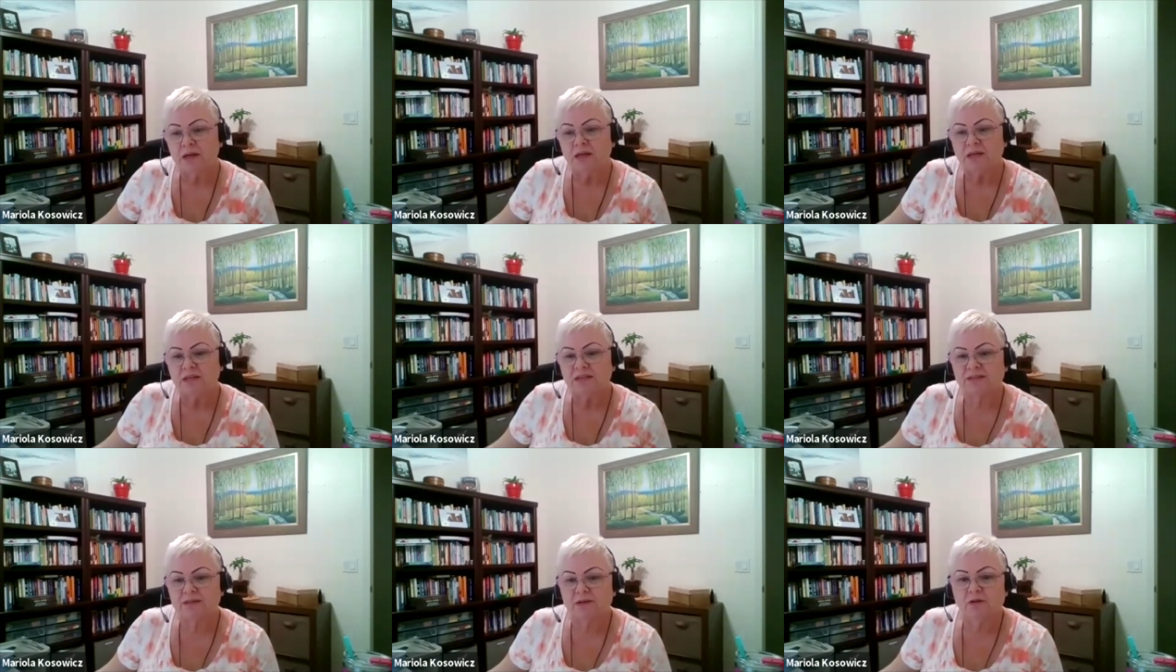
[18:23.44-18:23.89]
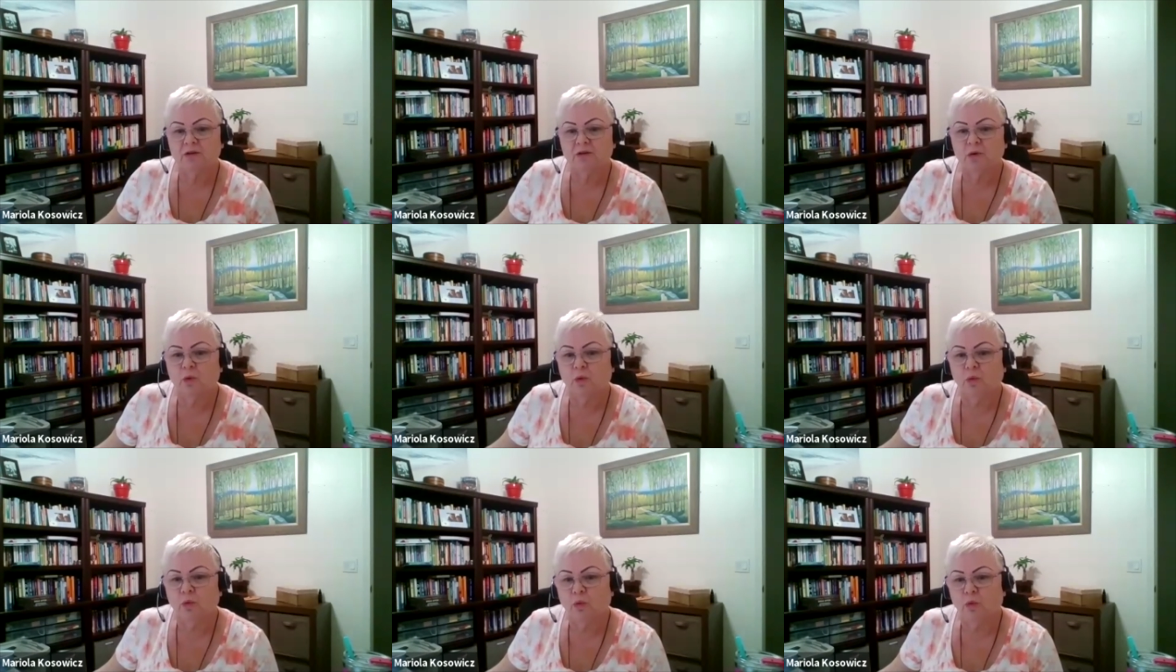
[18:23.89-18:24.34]
So
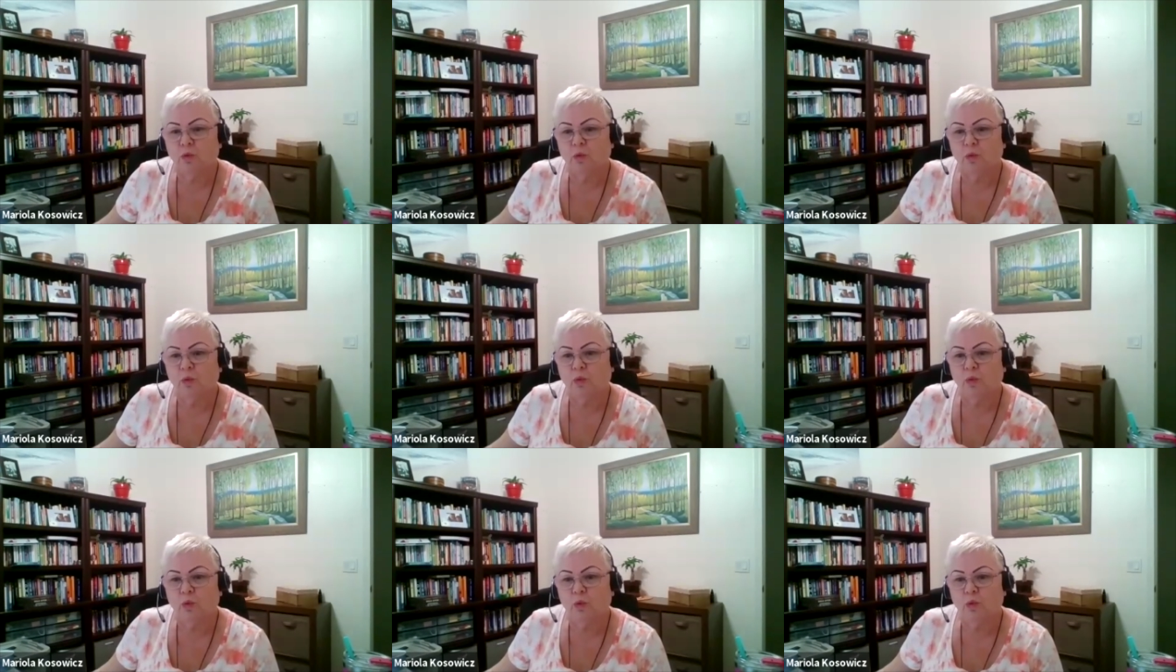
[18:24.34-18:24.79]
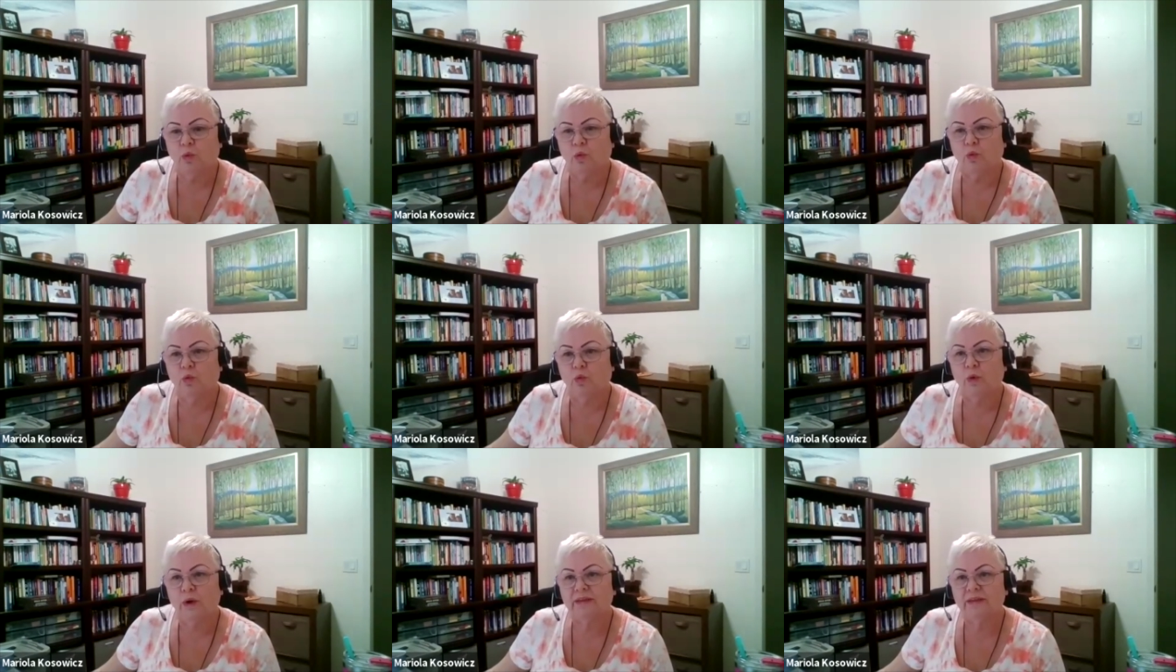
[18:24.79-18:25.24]

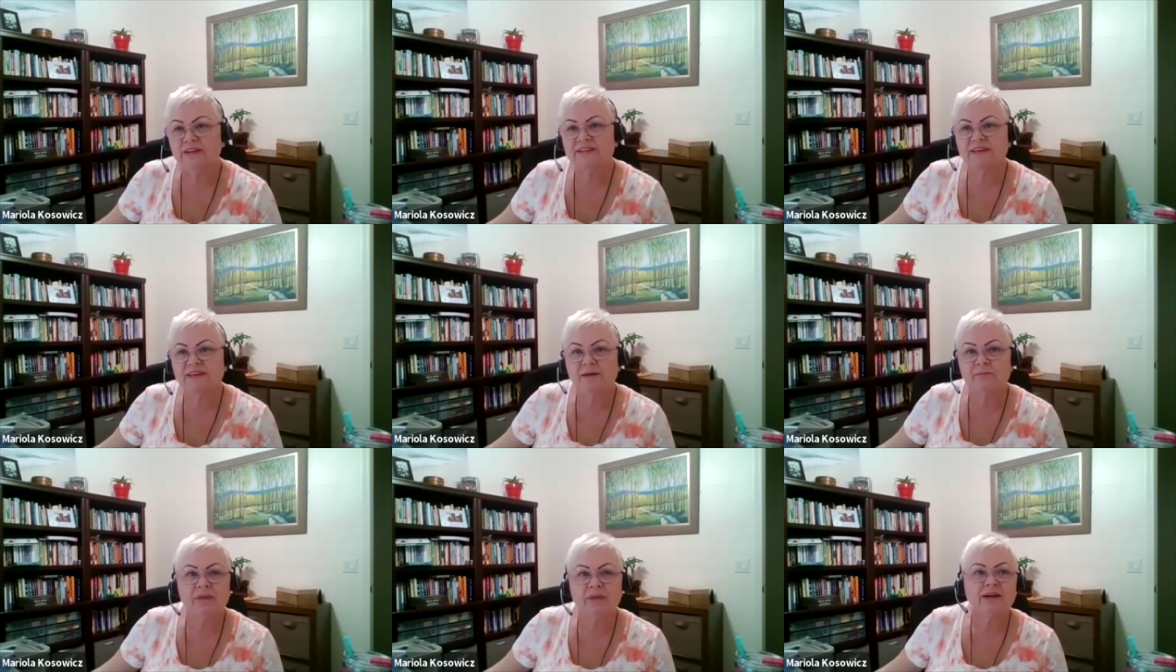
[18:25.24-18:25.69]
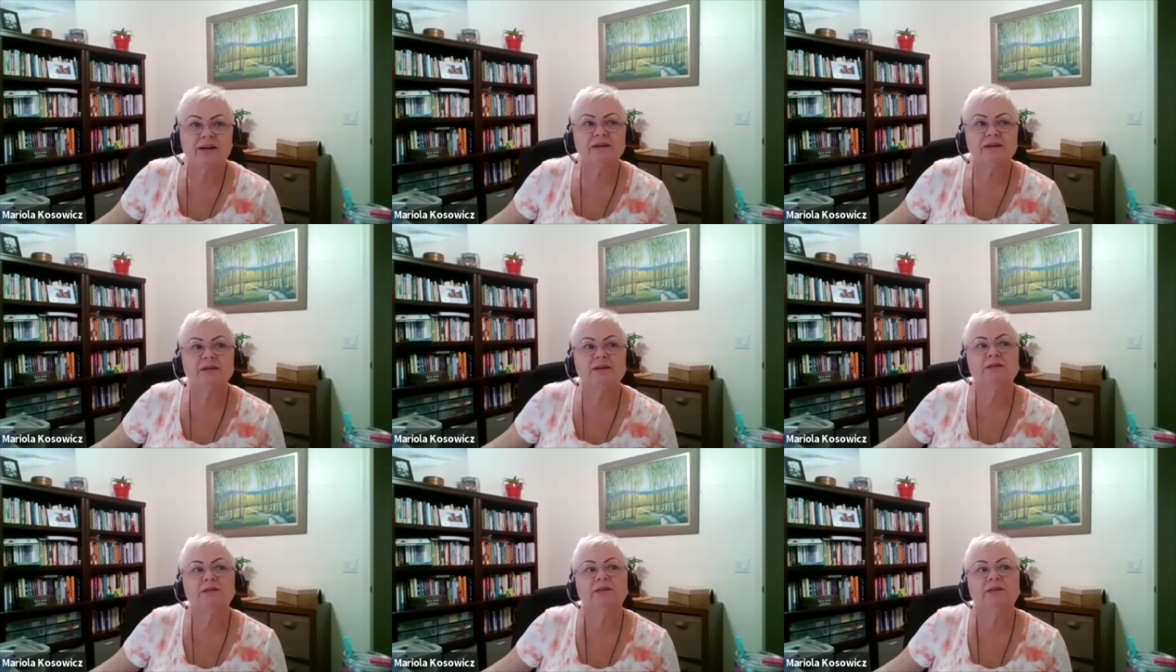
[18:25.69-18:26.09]
when somebody